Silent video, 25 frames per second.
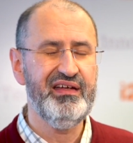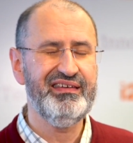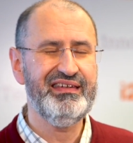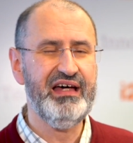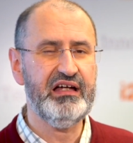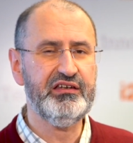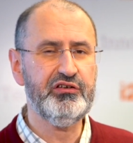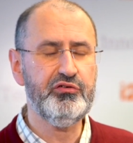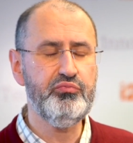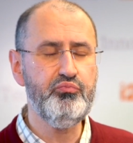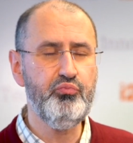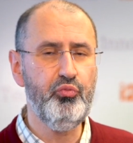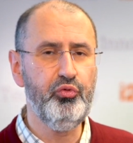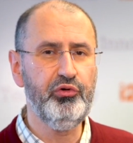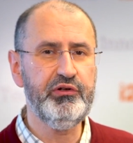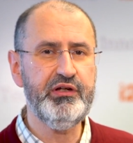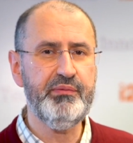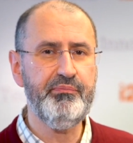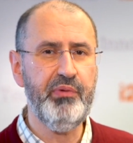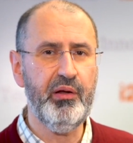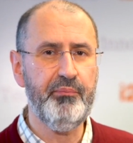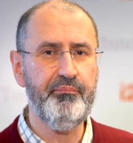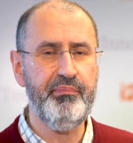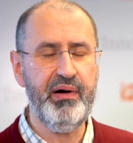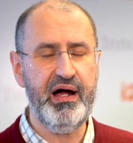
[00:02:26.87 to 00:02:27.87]
that
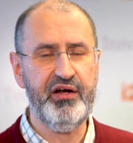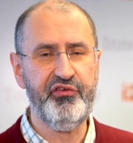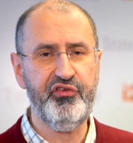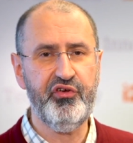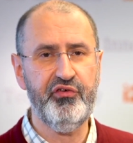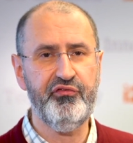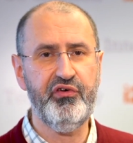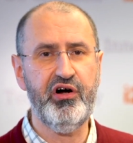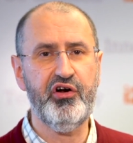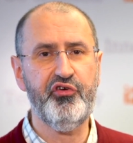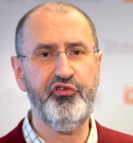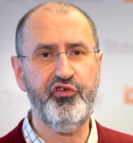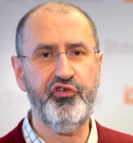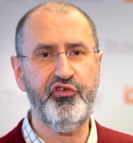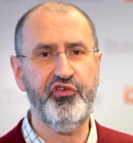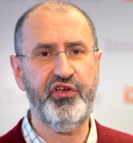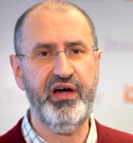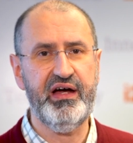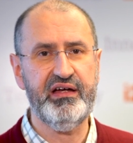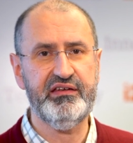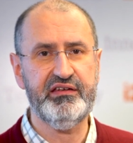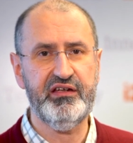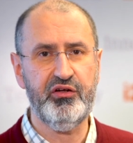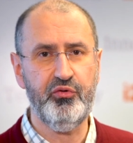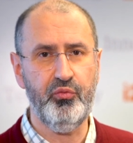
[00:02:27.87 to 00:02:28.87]
multiple parts of our
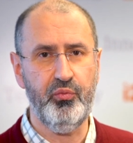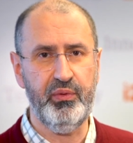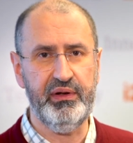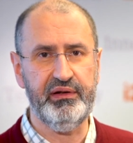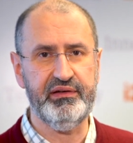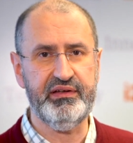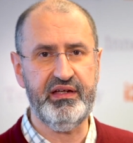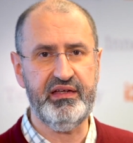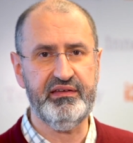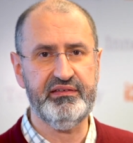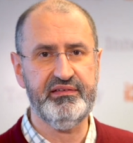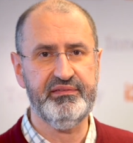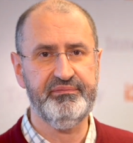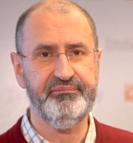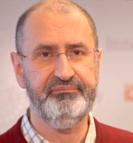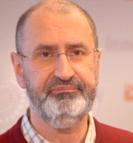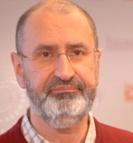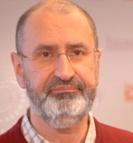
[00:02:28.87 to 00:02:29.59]
society will need.